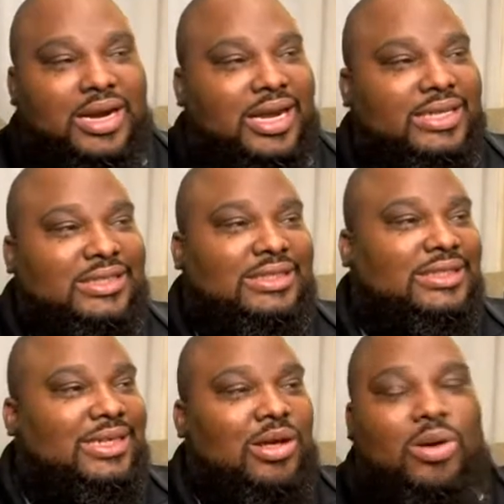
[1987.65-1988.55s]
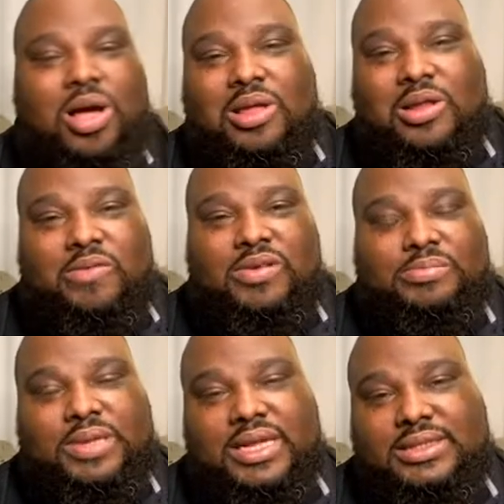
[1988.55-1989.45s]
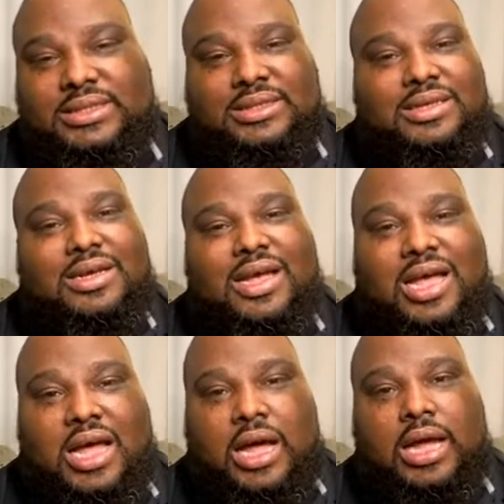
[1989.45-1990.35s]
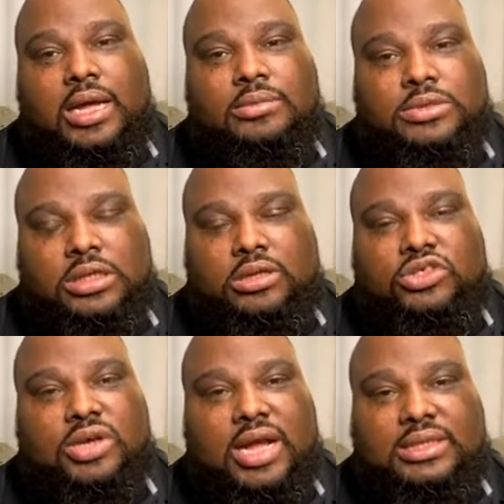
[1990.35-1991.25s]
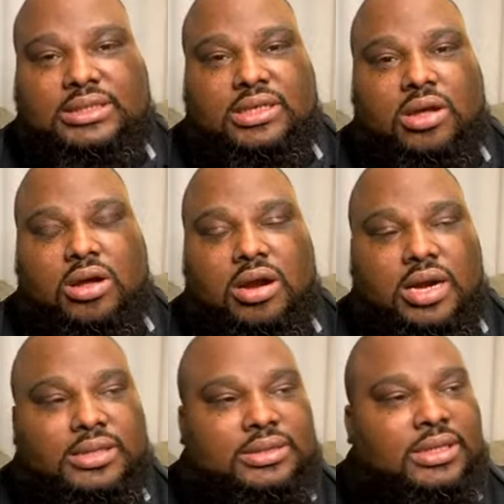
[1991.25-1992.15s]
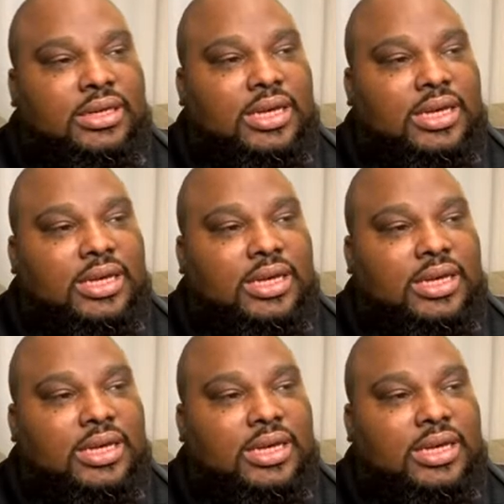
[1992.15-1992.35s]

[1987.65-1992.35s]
They just go all over the place, you know, trying cigars,